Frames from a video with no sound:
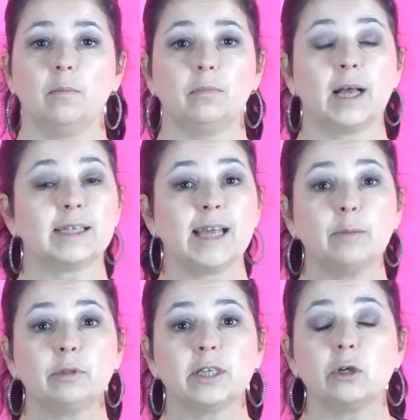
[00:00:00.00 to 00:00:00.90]
like
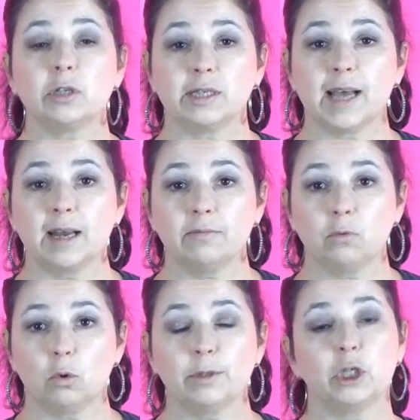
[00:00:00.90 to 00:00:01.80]
samples that you can sign up
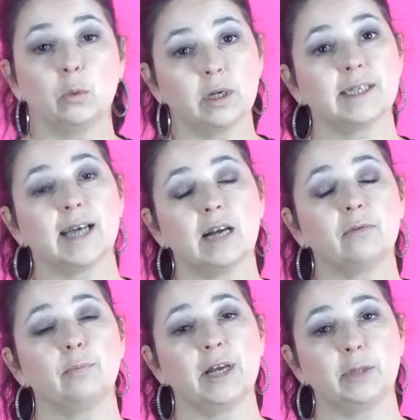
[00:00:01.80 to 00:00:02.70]
for. But you want to sign up
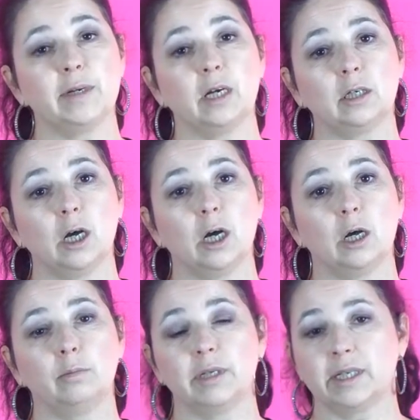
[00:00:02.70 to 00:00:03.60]
for
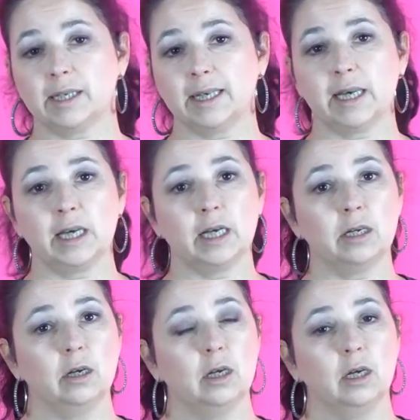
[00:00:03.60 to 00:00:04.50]
PinchMe.com. List again,
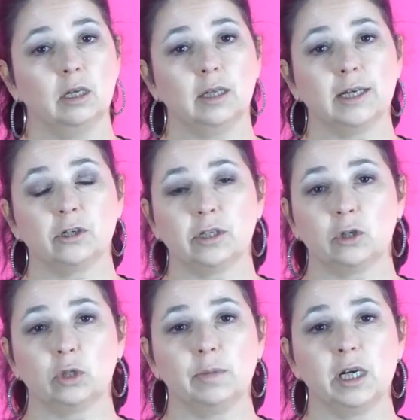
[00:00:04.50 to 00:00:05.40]
like your
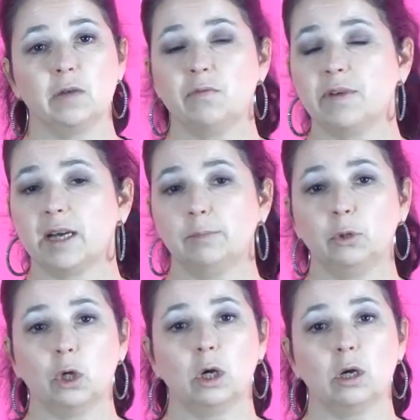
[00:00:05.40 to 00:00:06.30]
social media if you've got a
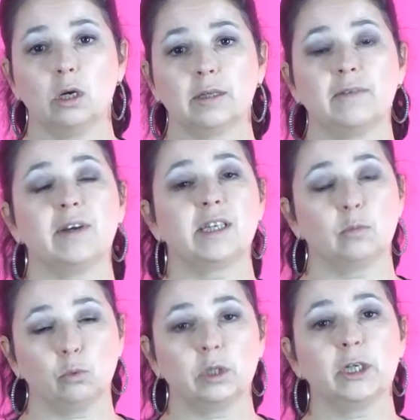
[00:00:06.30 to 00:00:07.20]
blog. They've got
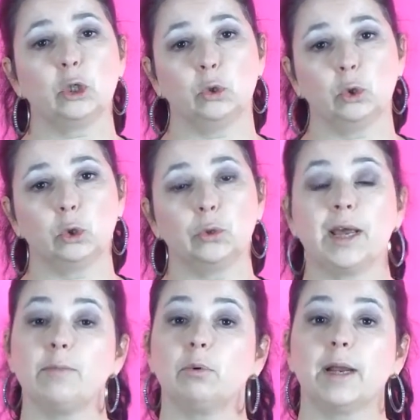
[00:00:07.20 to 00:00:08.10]
some really cool
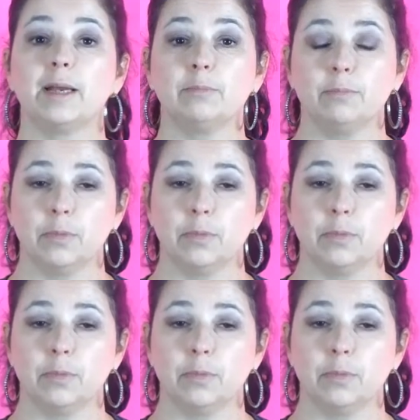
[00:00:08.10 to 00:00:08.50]
name brand